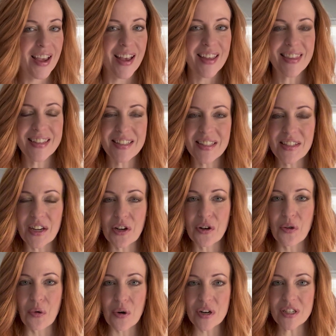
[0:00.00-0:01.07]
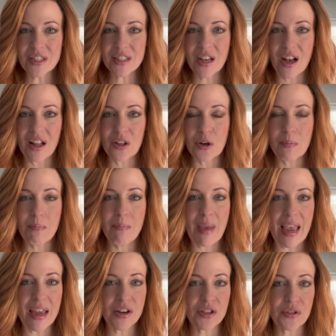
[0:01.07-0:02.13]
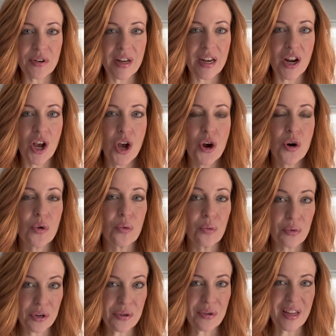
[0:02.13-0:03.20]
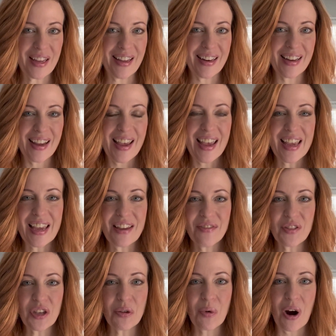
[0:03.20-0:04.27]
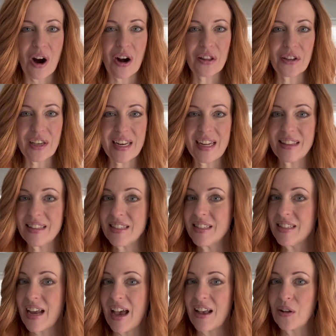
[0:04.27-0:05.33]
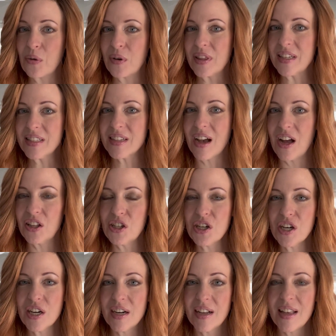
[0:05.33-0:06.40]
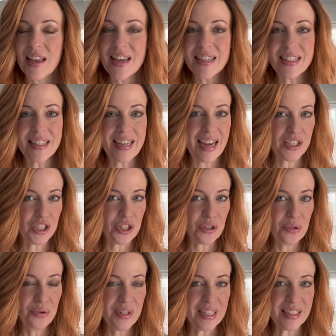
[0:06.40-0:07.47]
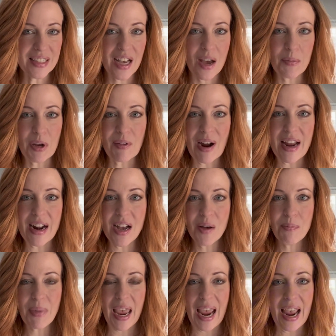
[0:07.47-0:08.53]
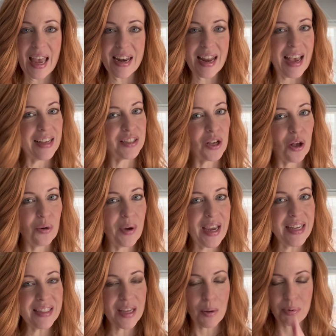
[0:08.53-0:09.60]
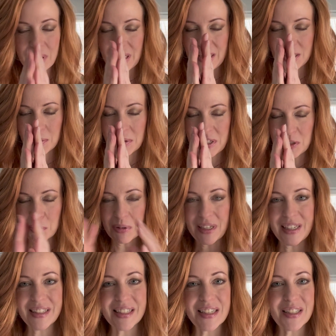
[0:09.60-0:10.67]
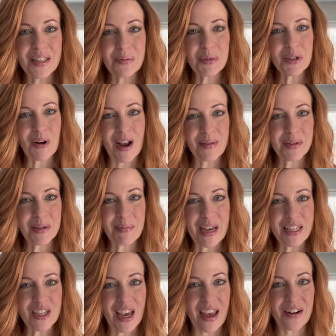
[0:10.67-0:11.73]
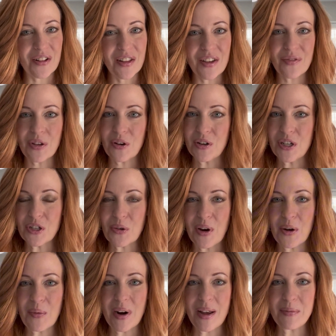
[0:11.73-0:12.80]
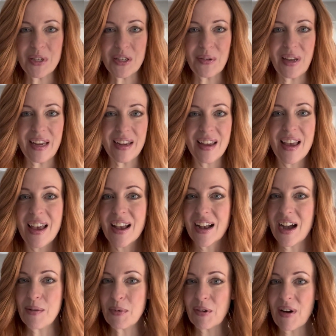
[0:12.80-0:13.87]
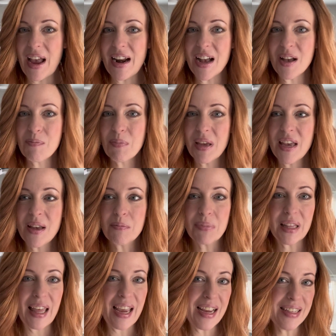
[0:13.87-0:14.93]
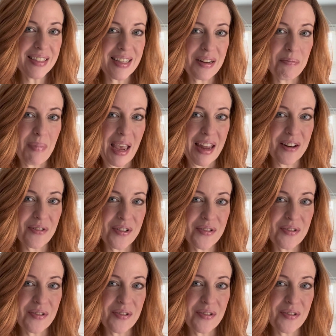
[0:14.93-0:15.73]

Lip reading: This is a gorgeous color, Mandarin Rooted. If you are looking at this style or this color, stay tuned. It's coming right up. And as always, please subscribe to my channel if you're enjoying what I'm doing. Coming right up, Blaze in Mandarin